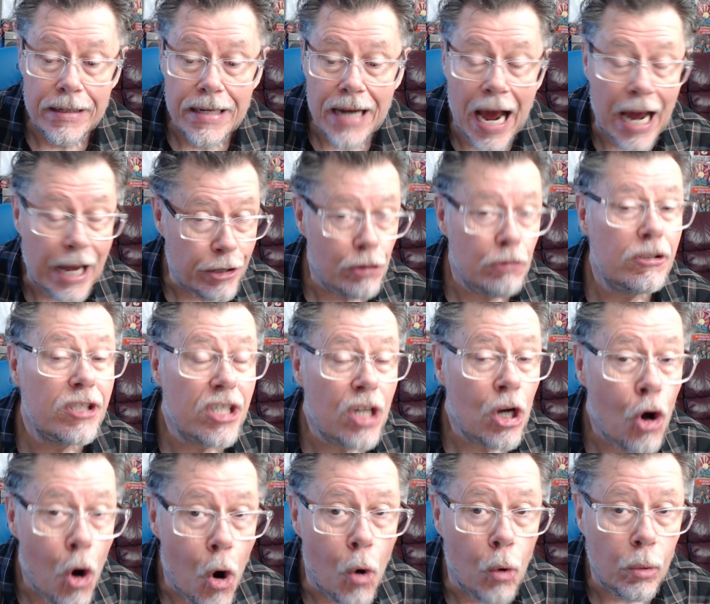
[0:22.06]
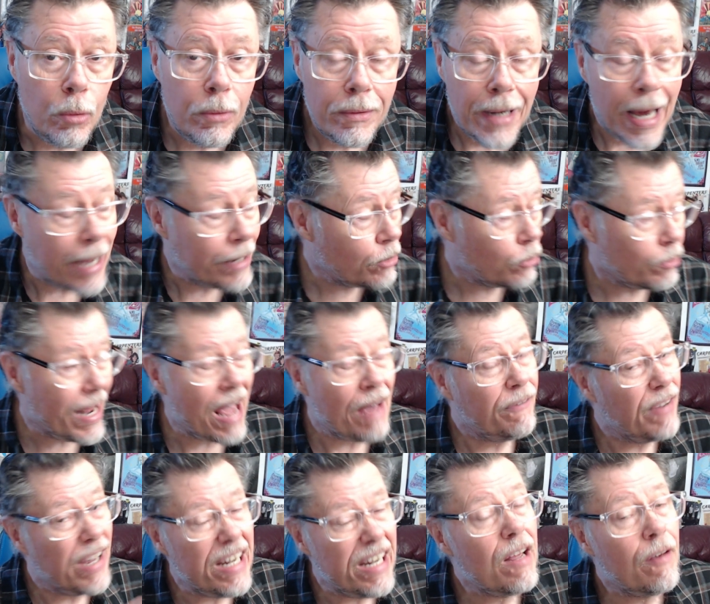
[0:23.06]
I used to own. I don't have
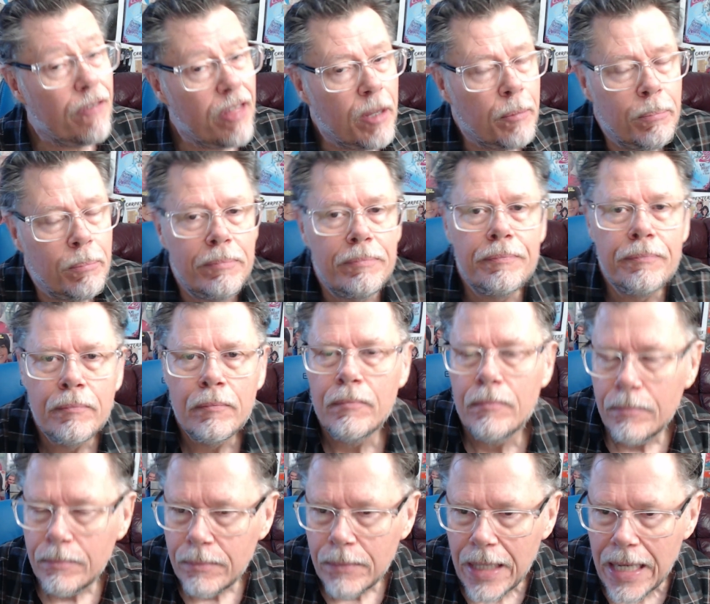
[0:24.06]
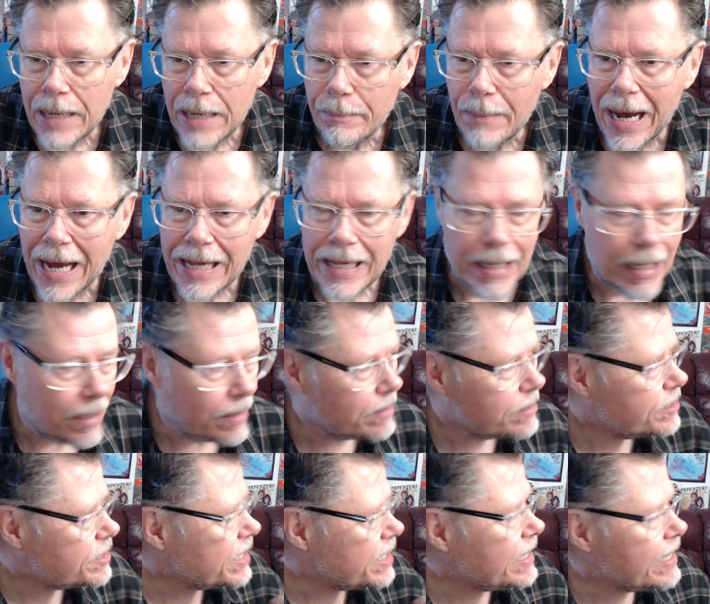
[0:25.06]
any of them in my
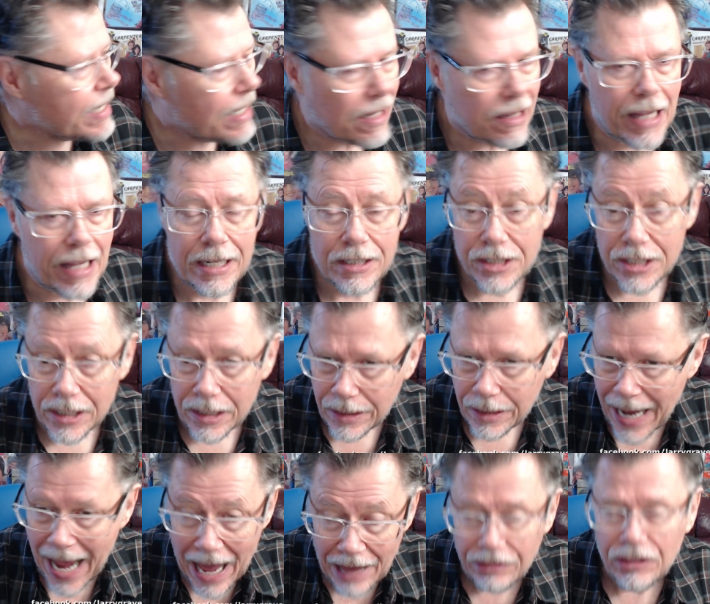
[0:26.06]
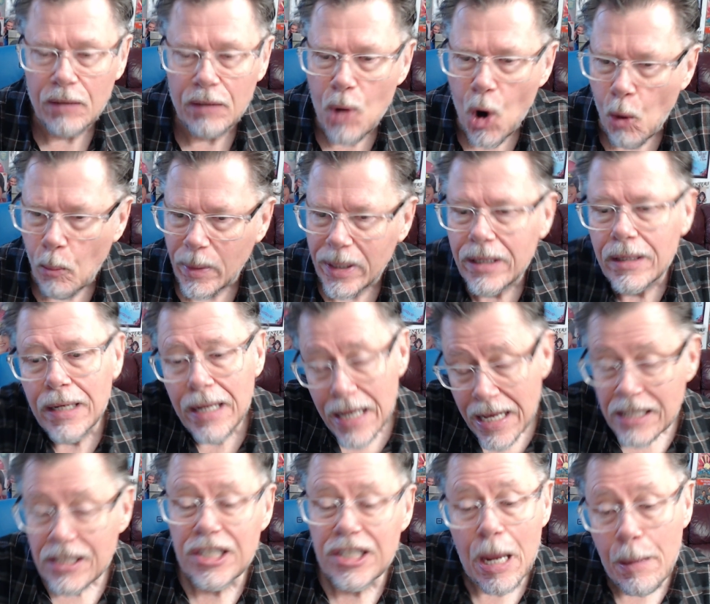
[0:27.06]
CD collection at the moment.
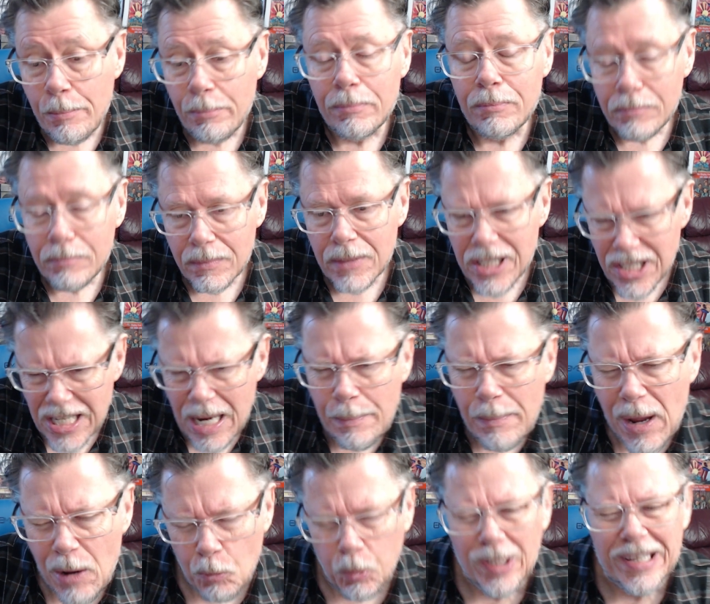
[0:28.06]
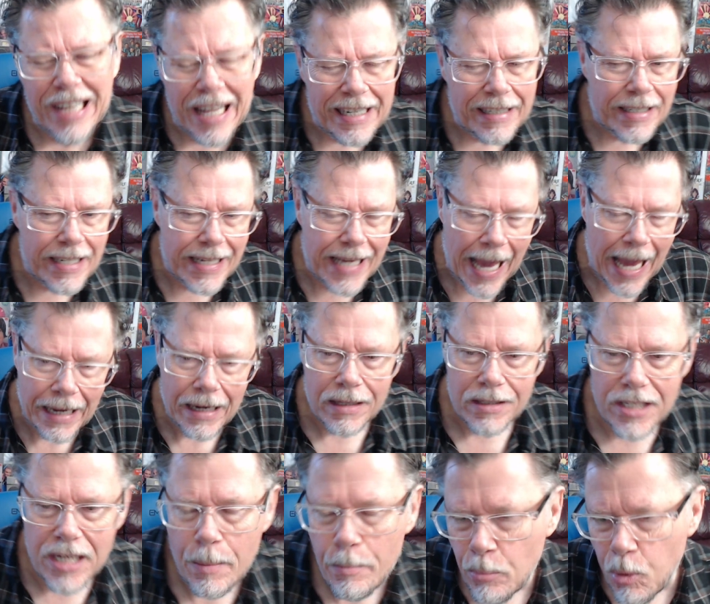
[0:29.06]
Some I would like to get at
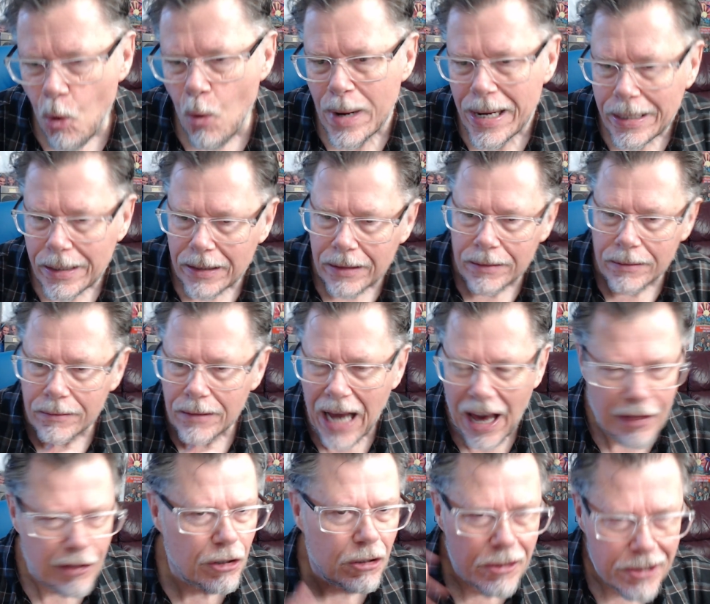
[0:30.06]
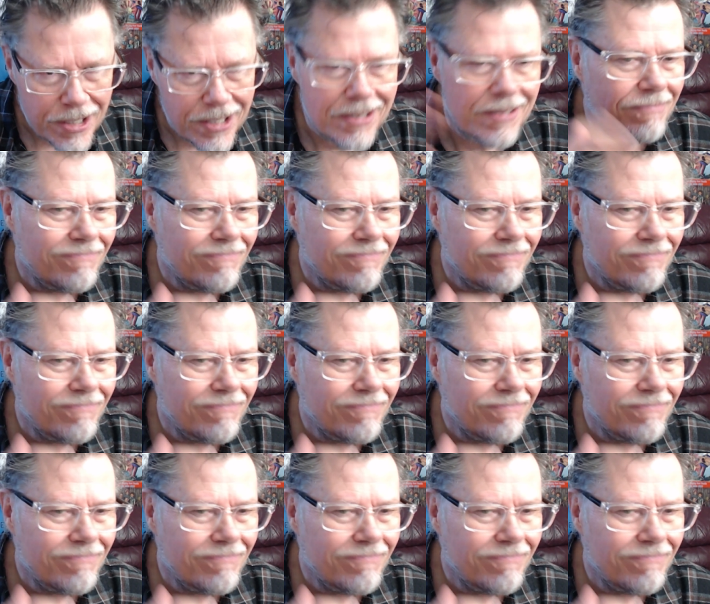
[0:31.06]
some point, and others